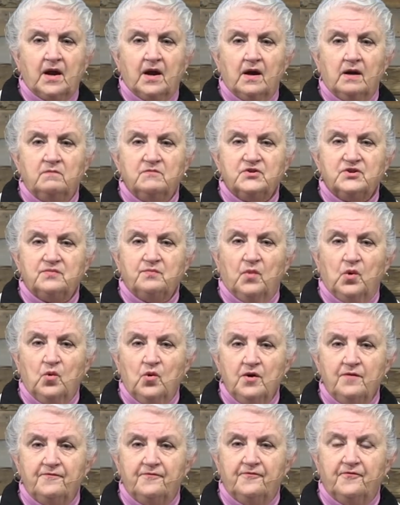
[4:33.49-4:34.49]
comes
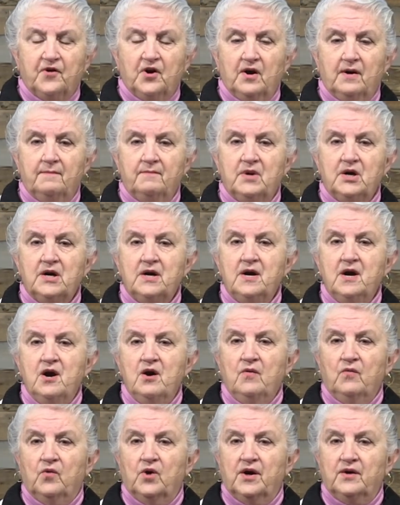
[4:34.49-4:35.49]
more from
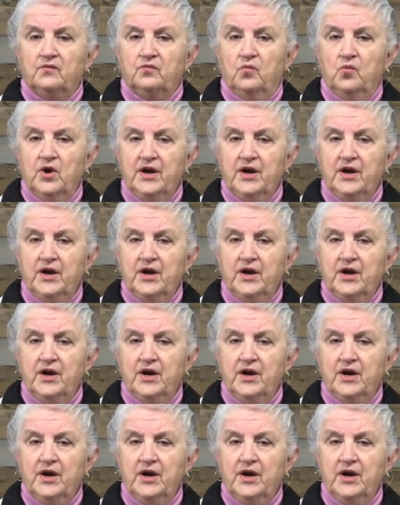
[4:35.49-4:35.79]
what